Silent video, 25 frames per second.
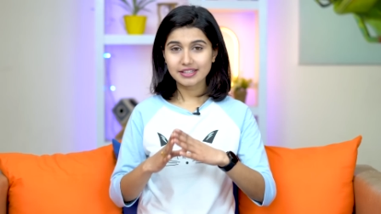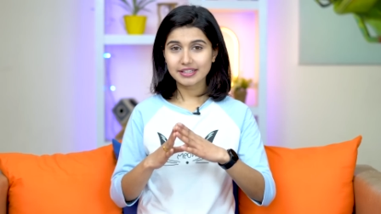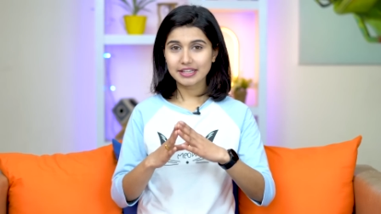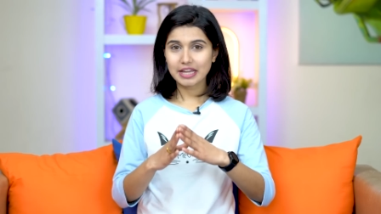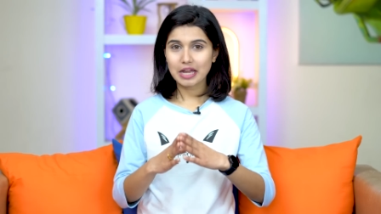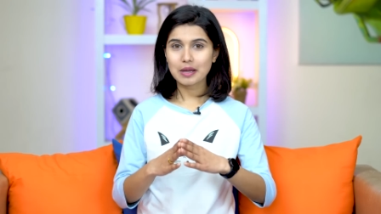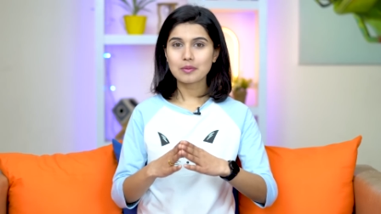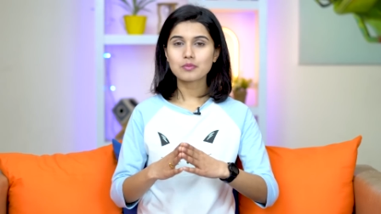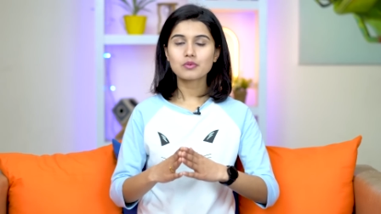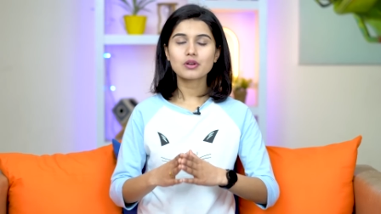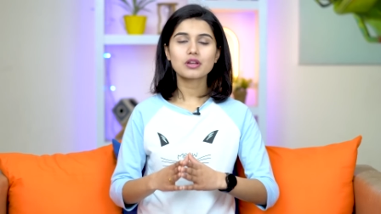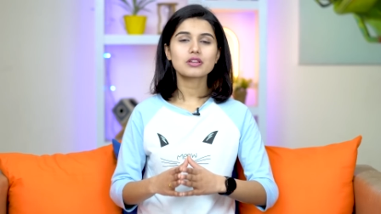the
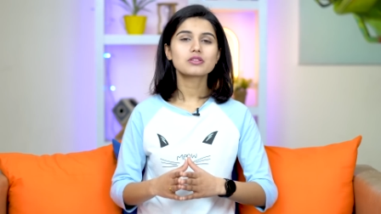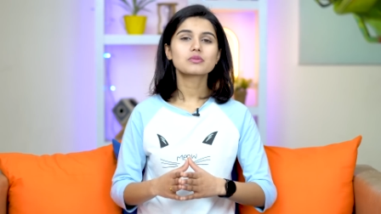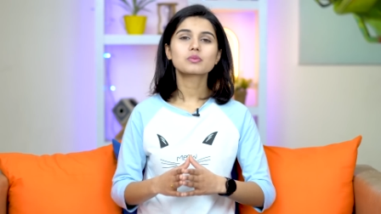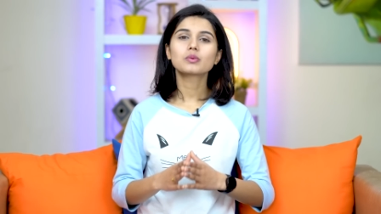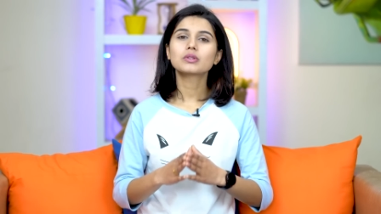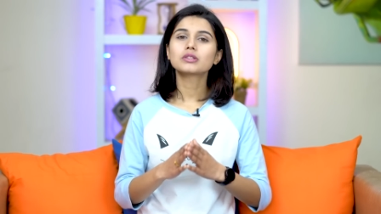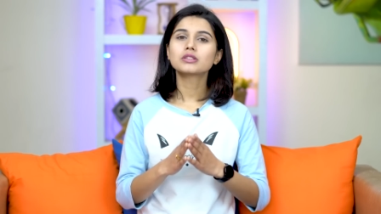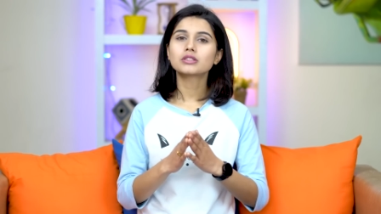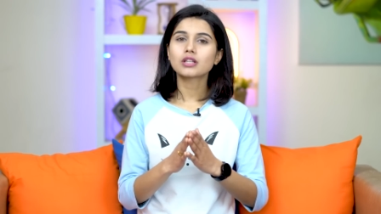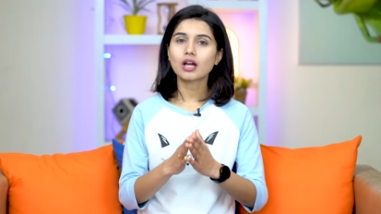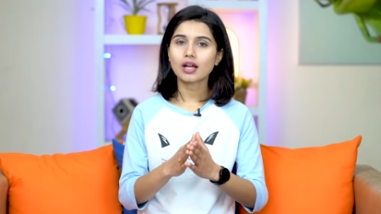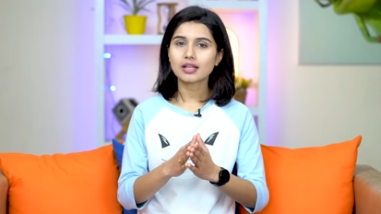cameras
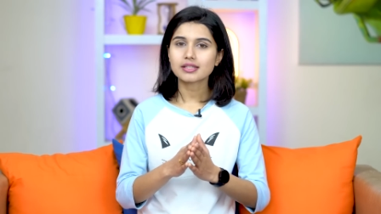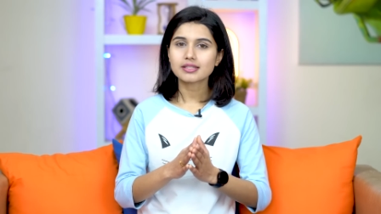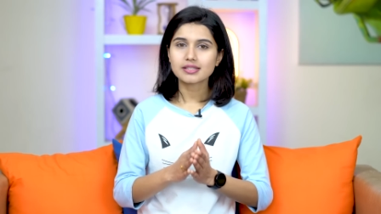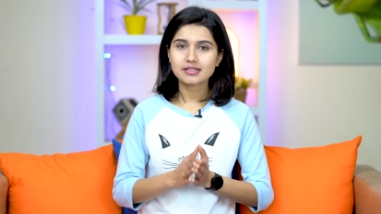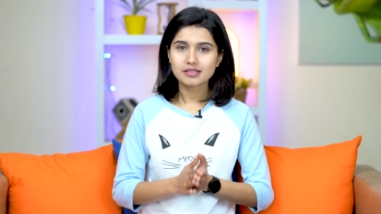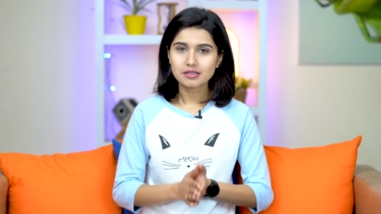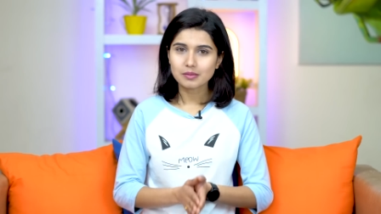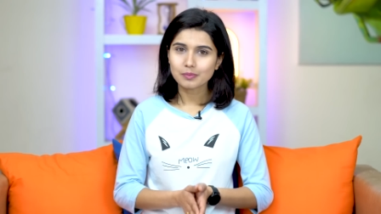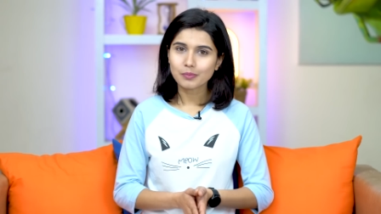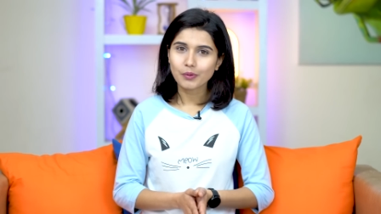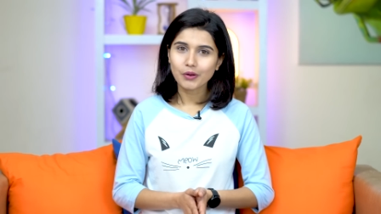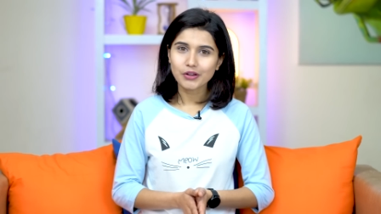will not
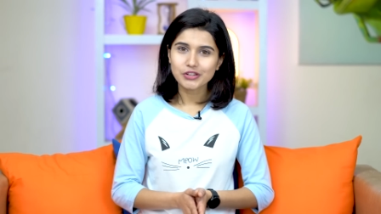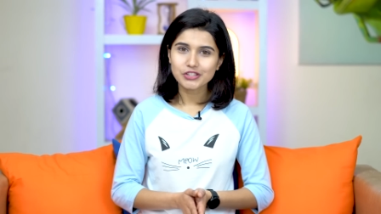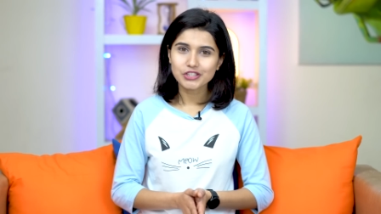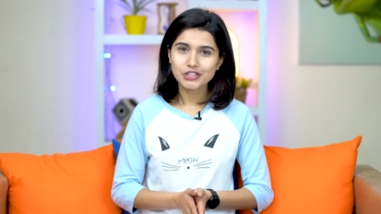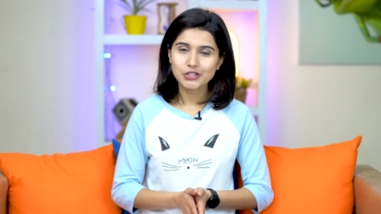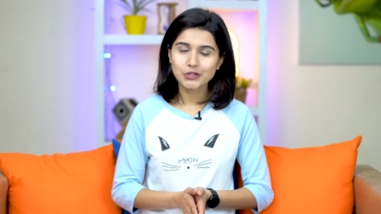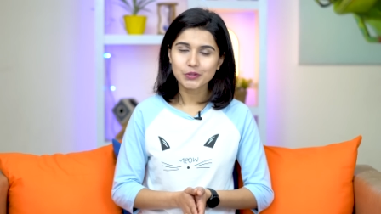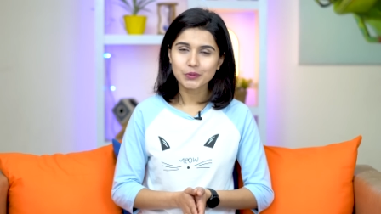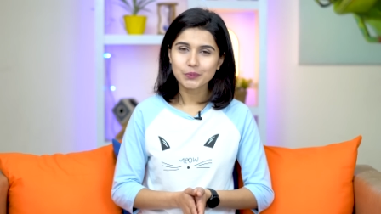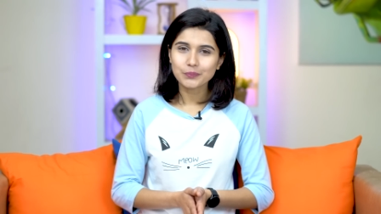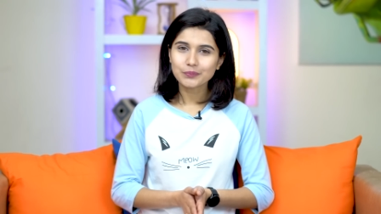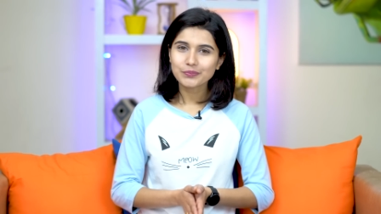
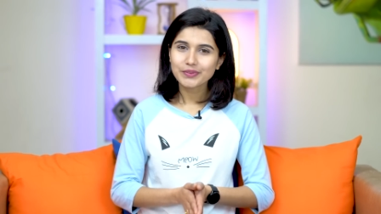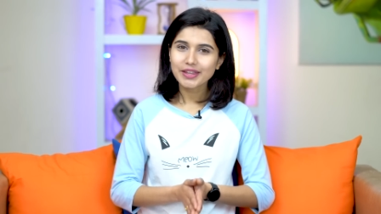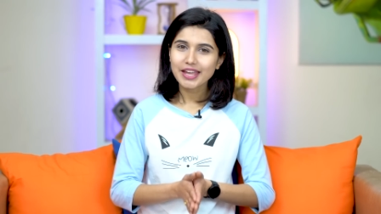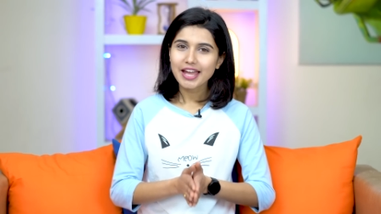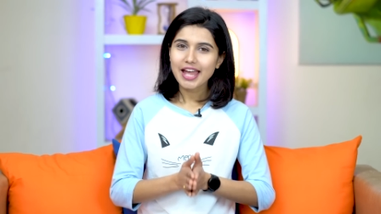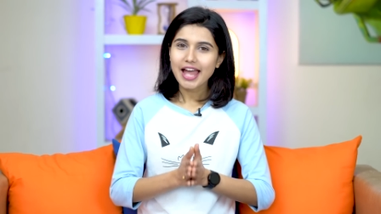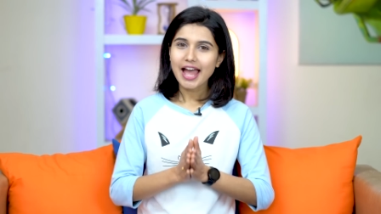disappoint you.